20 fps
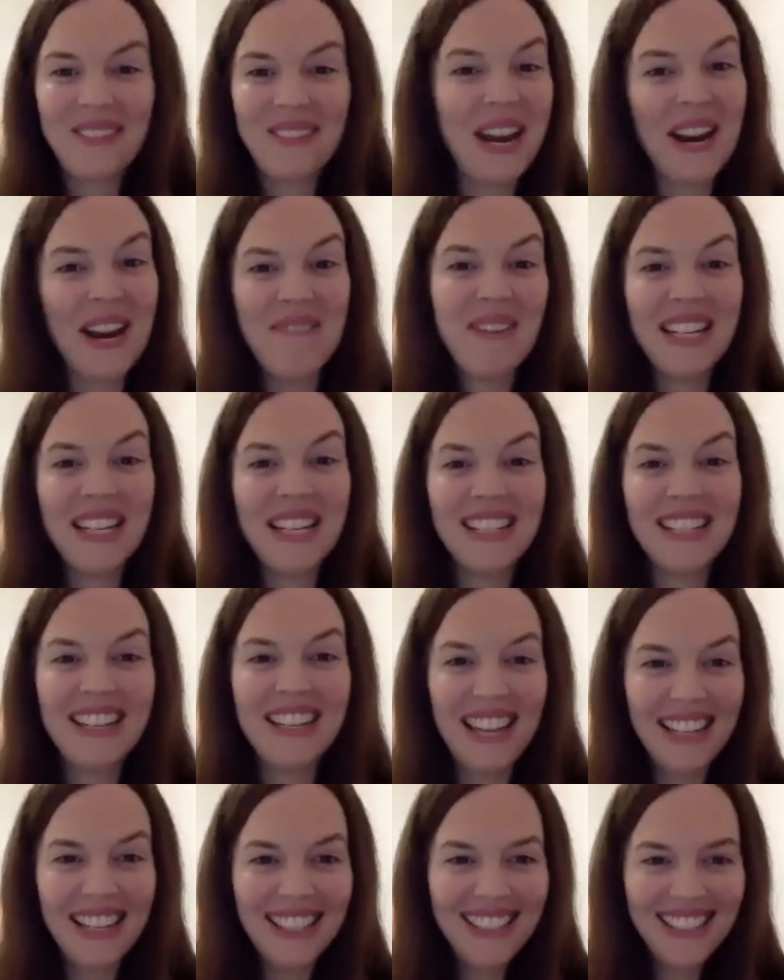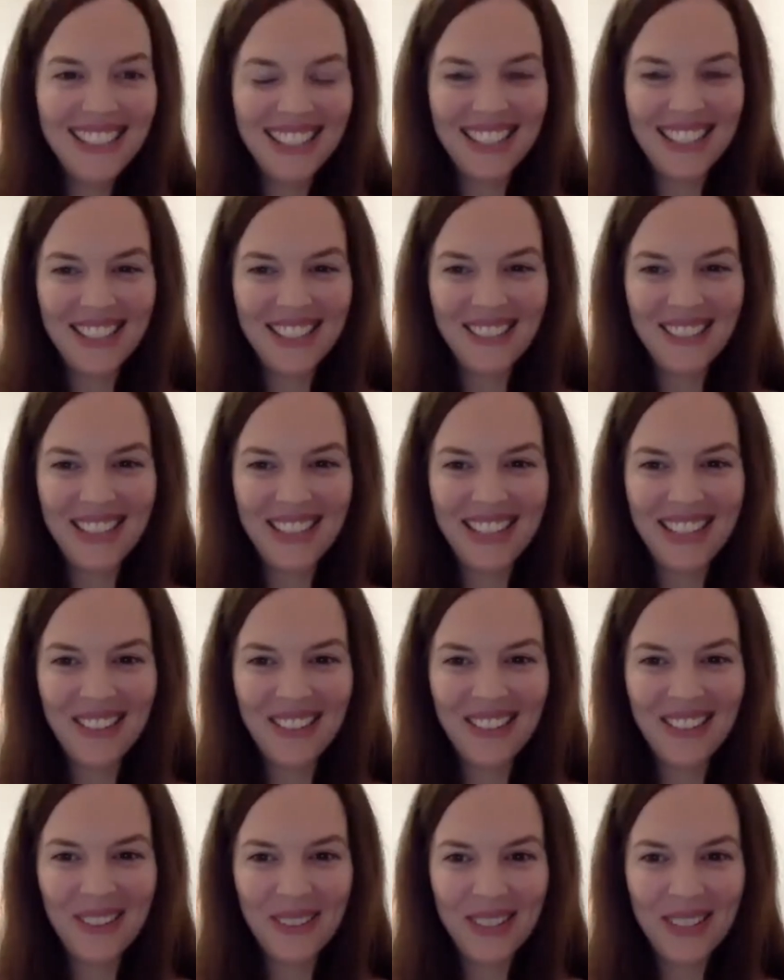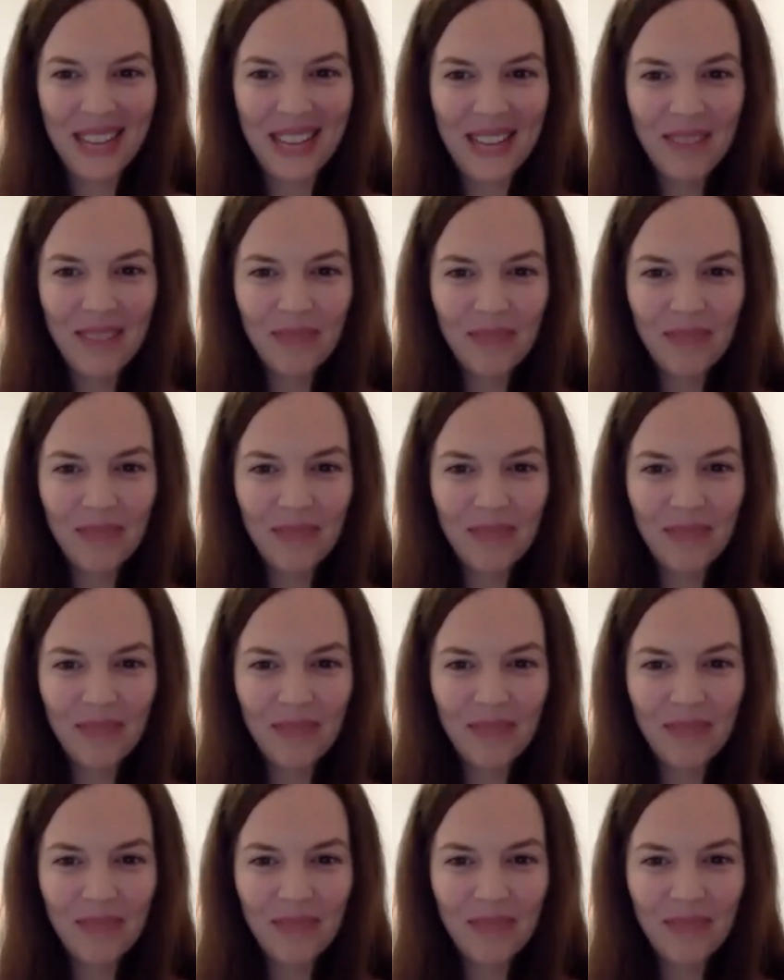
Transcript: very much needed, as we can all see,